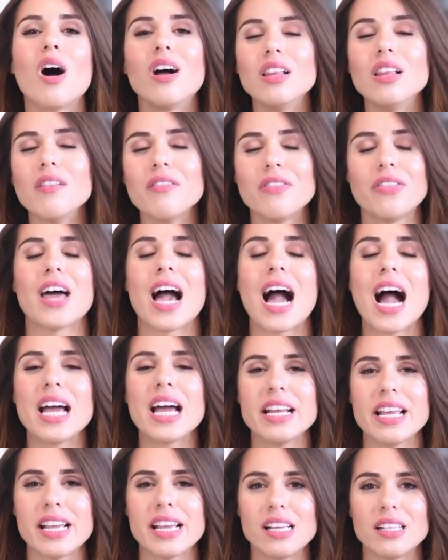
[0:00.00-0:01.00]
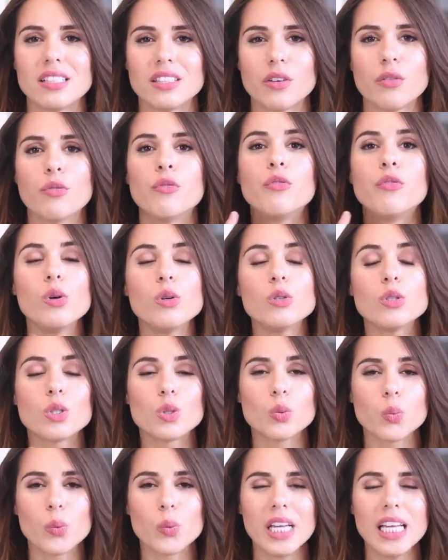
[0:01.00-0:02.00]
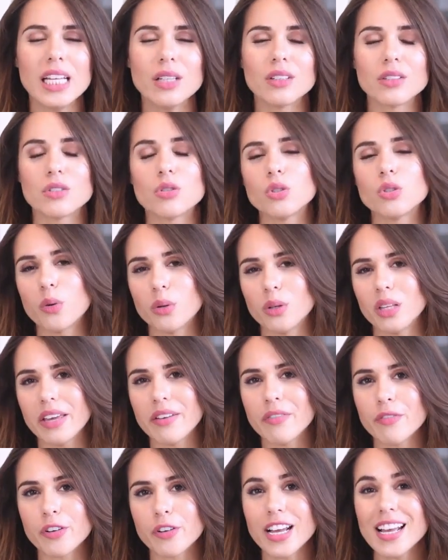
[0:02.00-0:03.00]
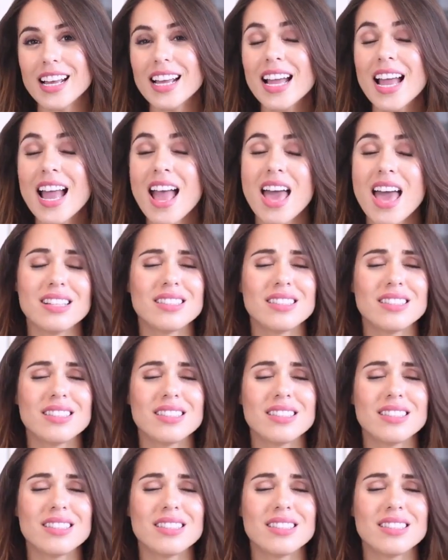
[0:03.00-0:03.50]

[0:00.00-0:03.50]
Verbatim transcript: All of that is a full suite that's totally free